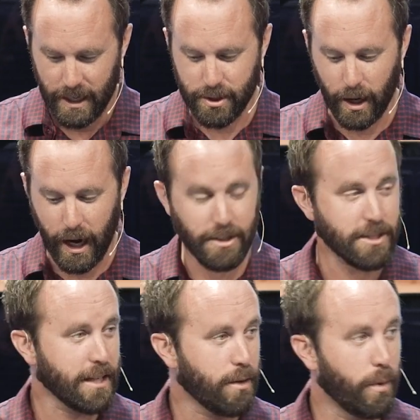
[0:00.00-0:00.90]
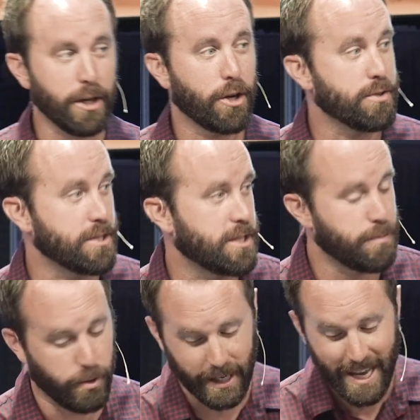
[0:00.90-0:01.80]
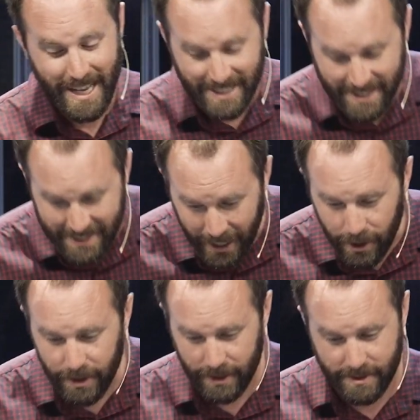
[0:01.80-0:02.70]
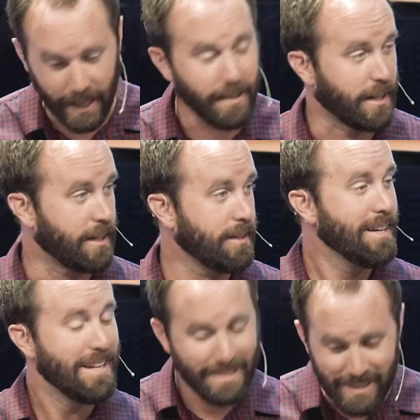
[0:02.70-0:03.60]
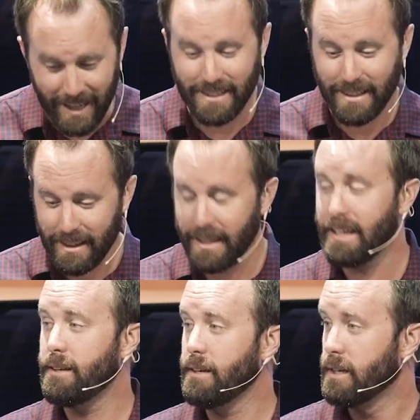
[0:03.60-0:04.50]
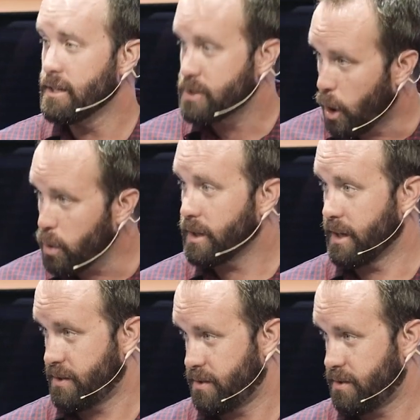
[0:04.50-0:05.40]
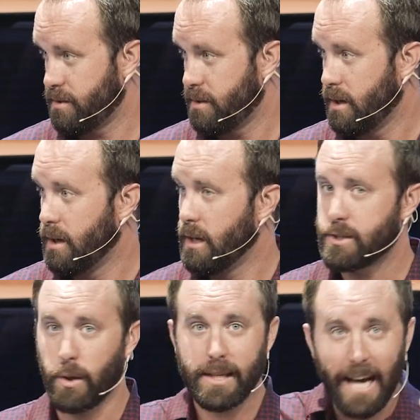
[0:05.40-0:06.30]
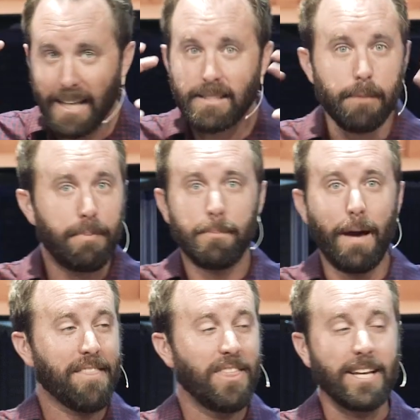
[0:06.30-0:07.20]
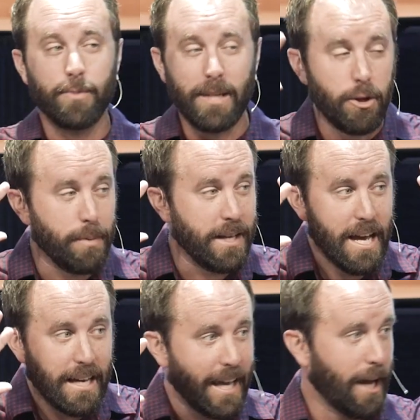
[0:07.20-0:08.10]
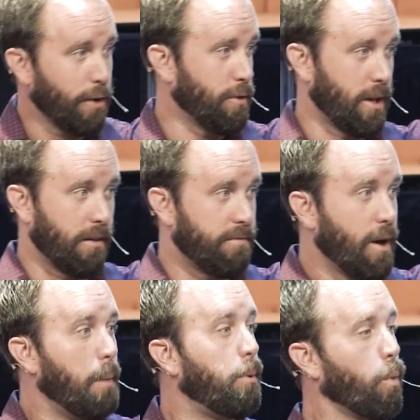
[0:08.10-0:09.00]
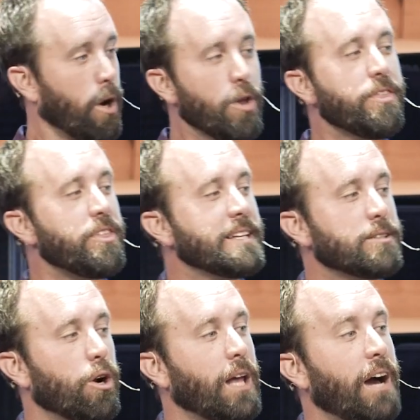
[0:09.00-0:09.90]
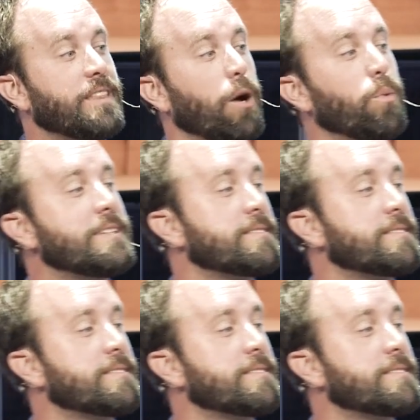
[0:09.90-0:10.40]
And so I just like want to encourage us this morning. Settle, settling doesn't lead to holiness. So yes, the big bad things we need to be careful of. But where are the things in our life that we